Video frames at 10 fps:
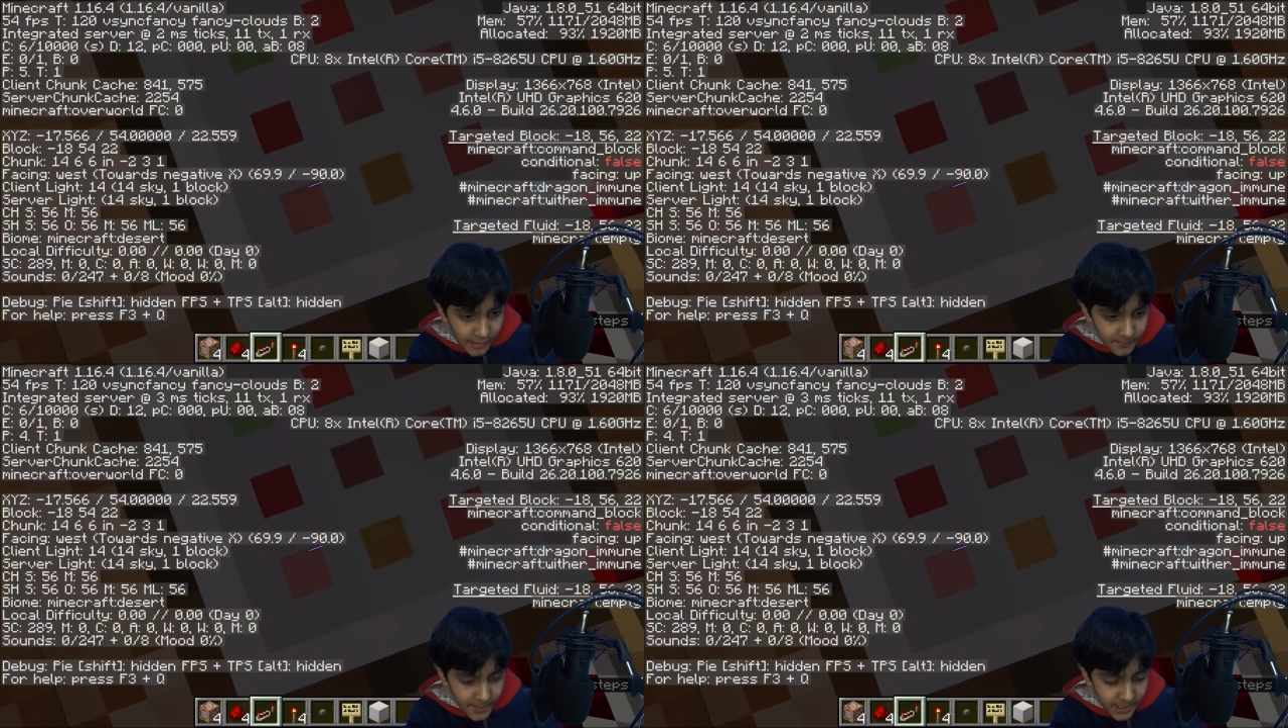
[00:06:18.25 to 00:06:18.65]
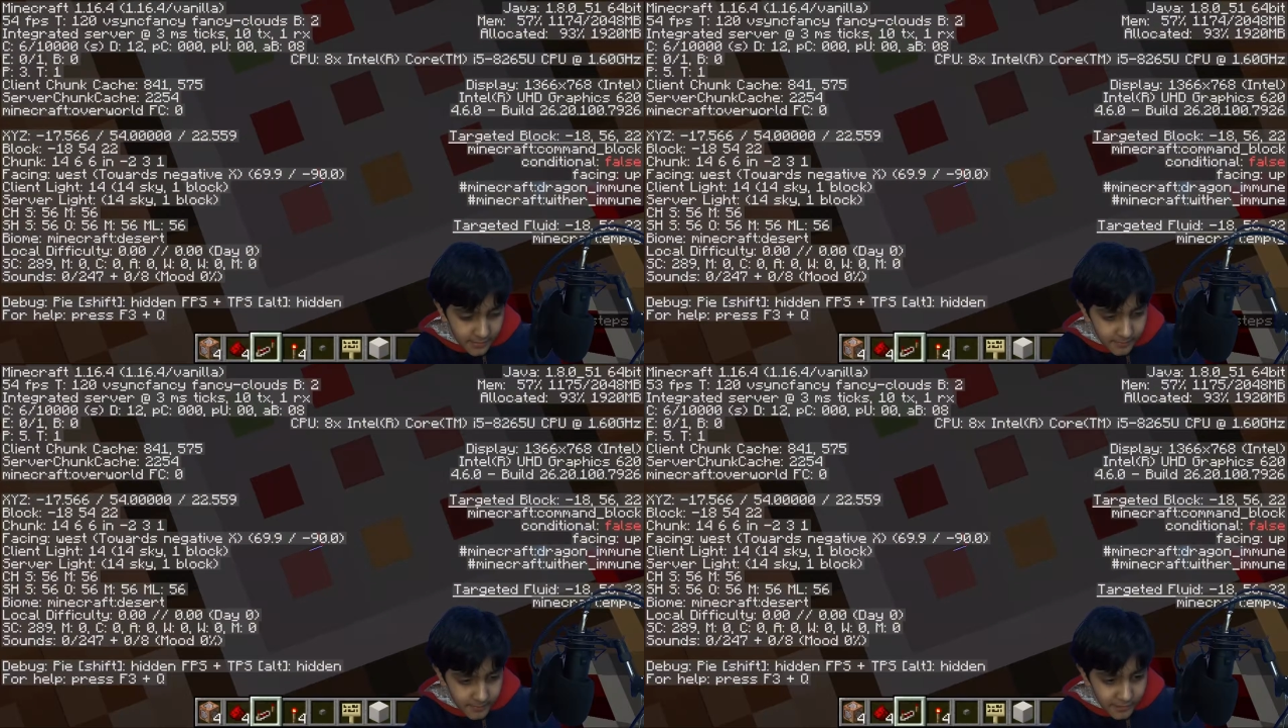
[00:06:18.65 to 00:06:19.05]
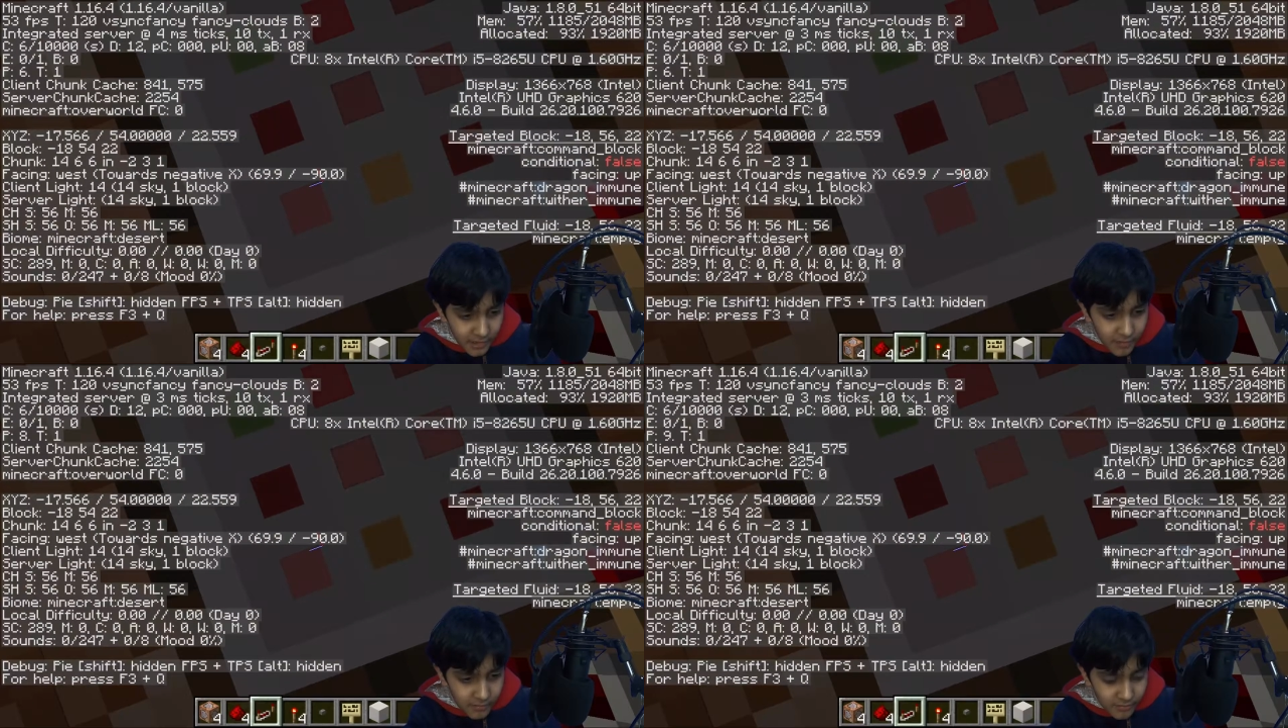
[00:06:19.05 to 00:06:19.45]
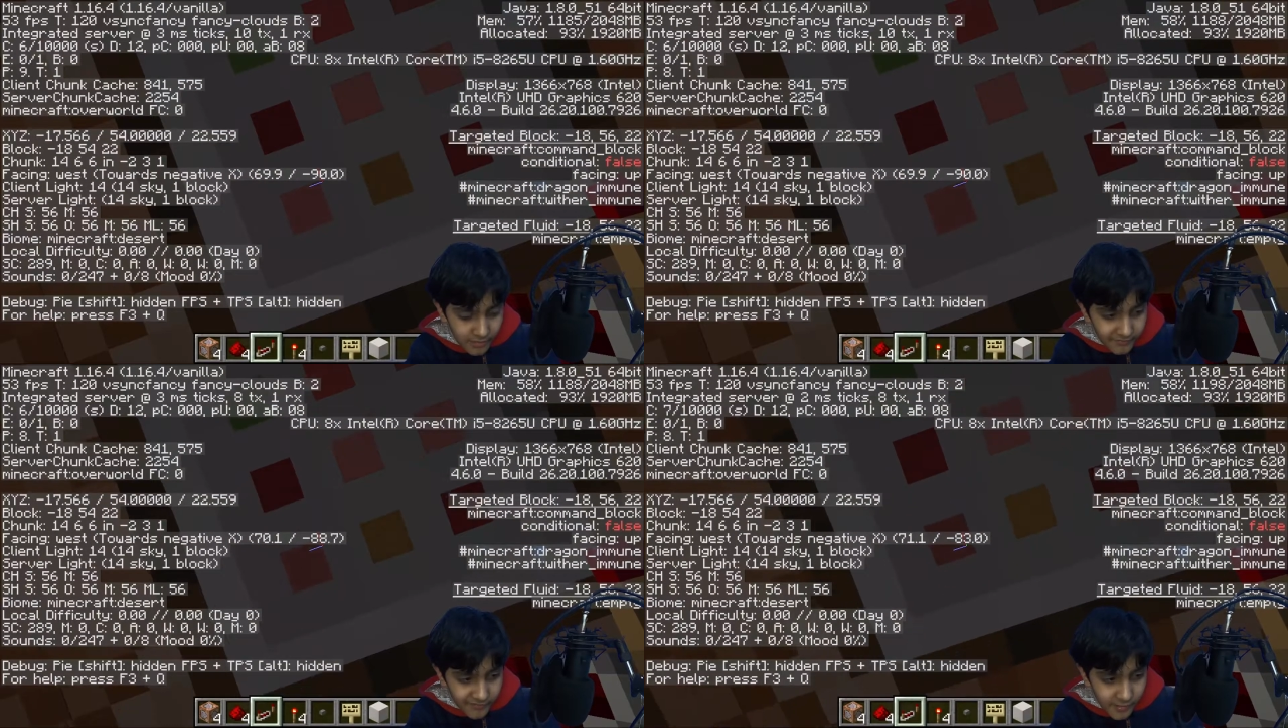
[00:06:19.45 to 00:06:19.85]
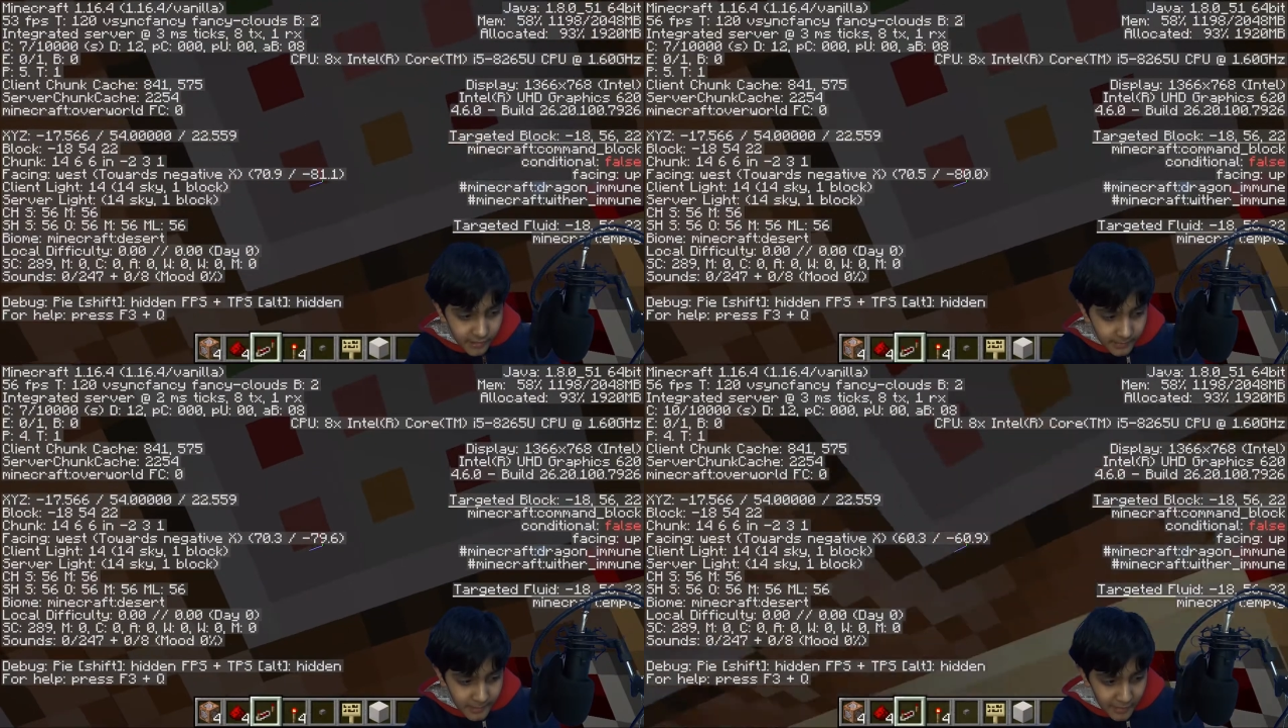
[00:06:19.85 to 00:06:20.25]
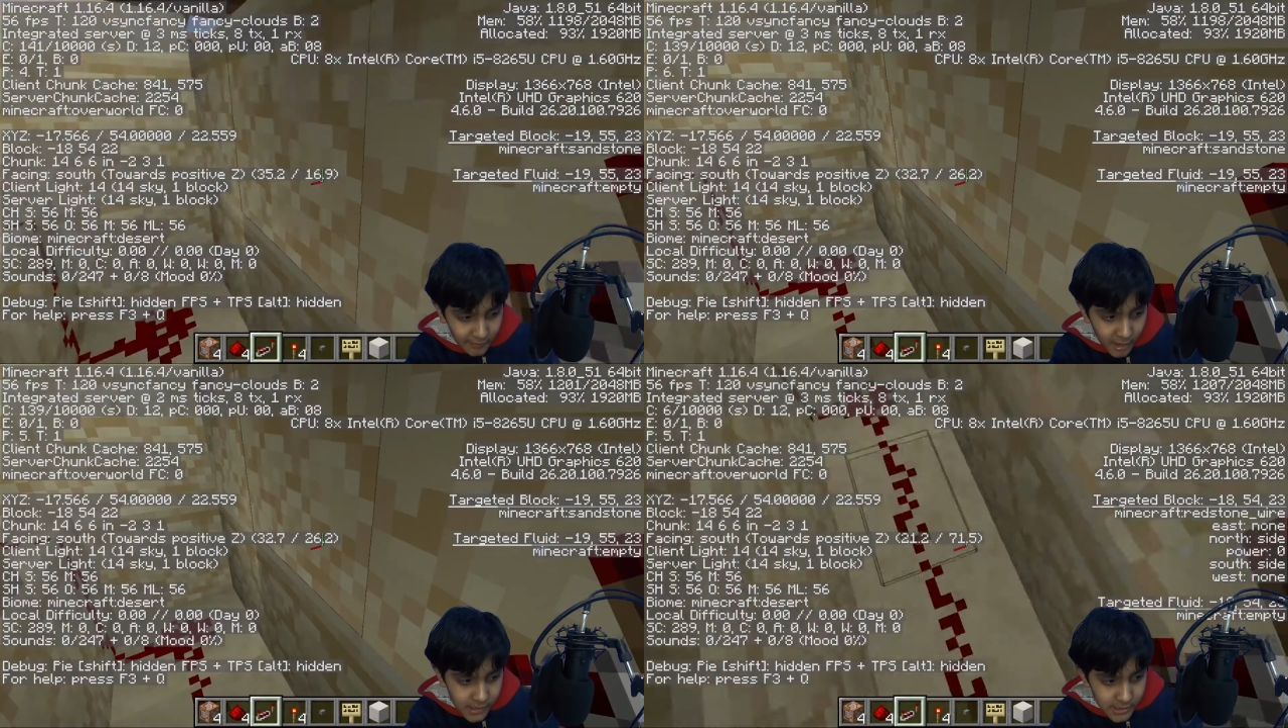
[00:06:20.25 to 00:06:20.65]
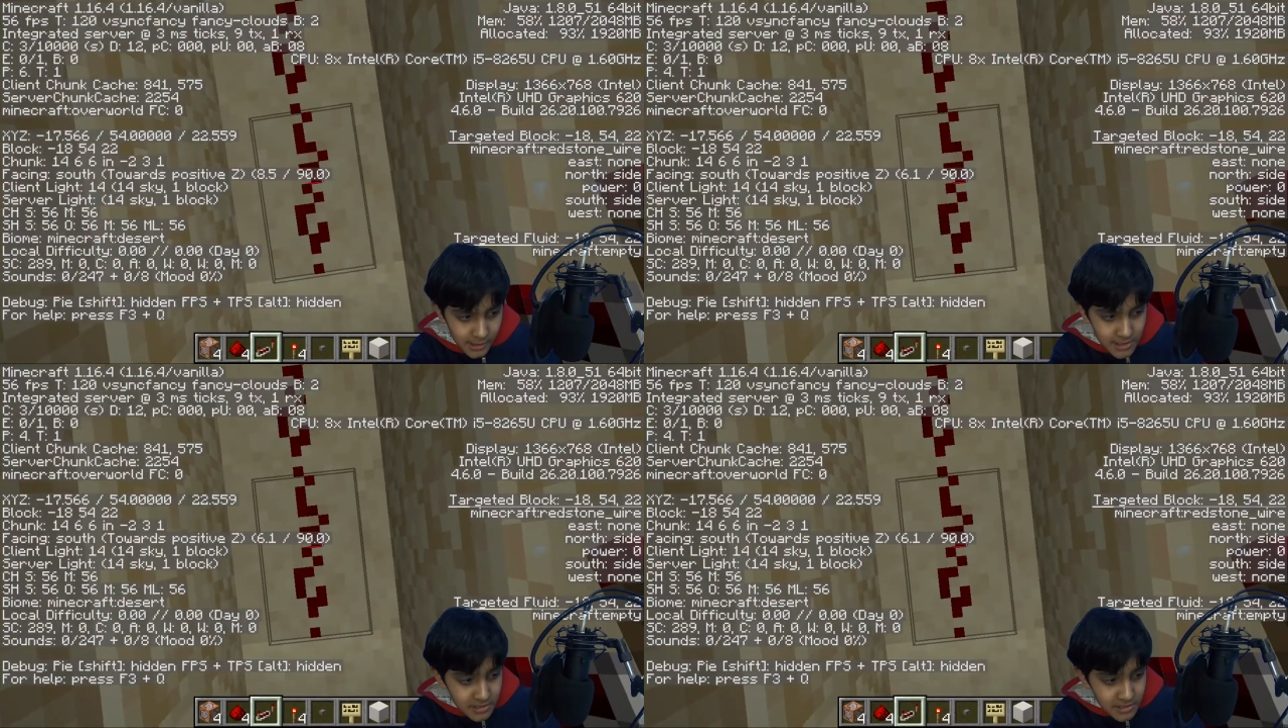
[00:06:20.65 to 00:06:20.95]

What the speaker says: below the first command block.